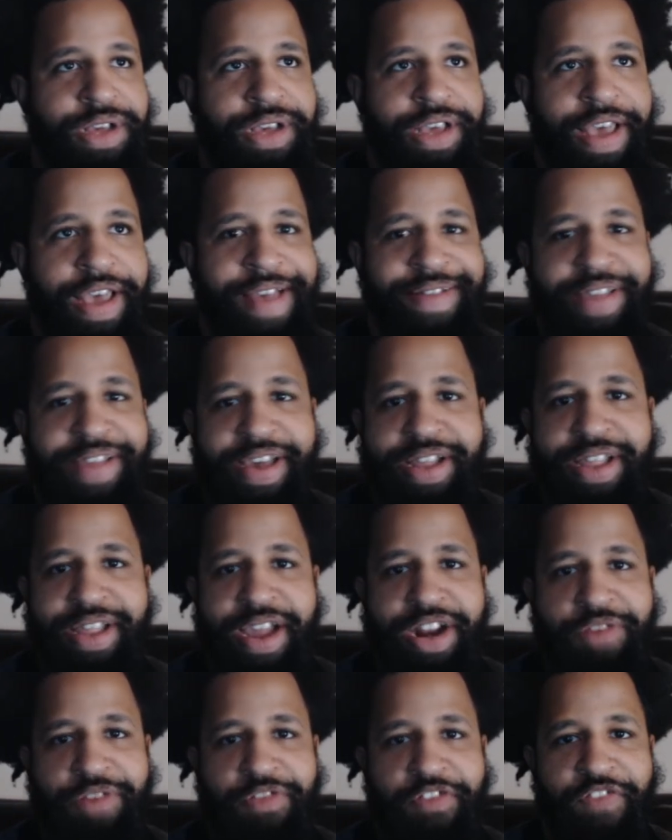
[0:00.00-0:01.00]
instant contender
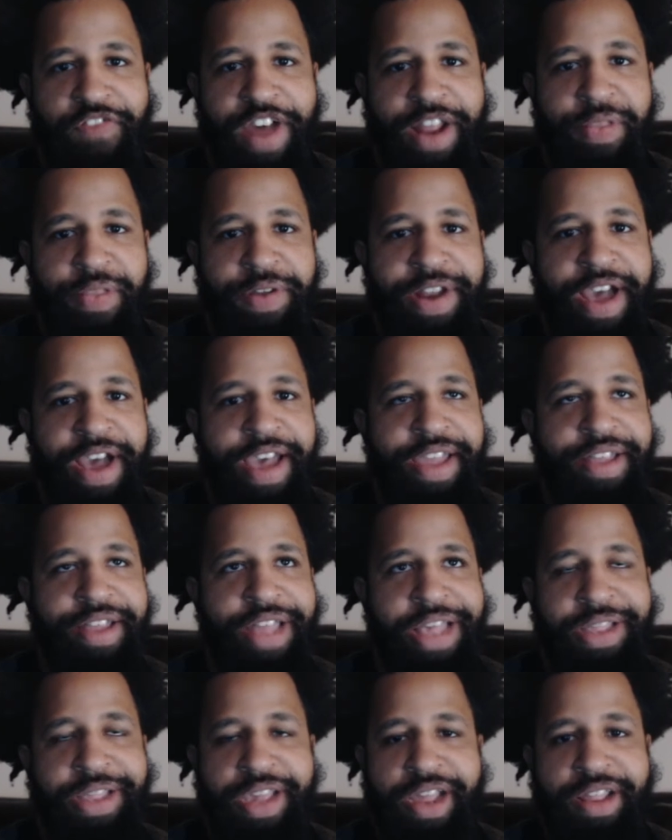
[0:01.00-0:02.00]
for fight of the night,
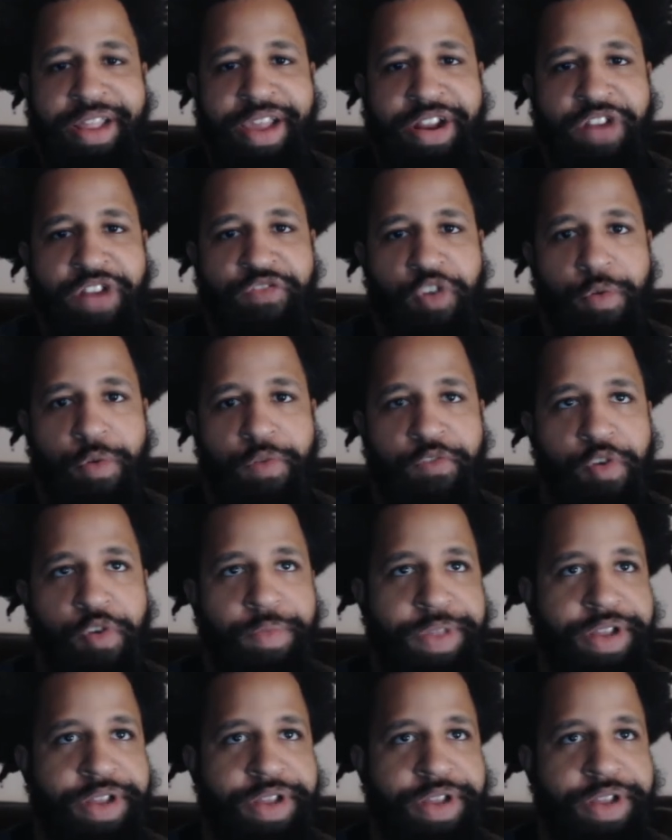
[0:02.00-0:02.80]
instant contender for performance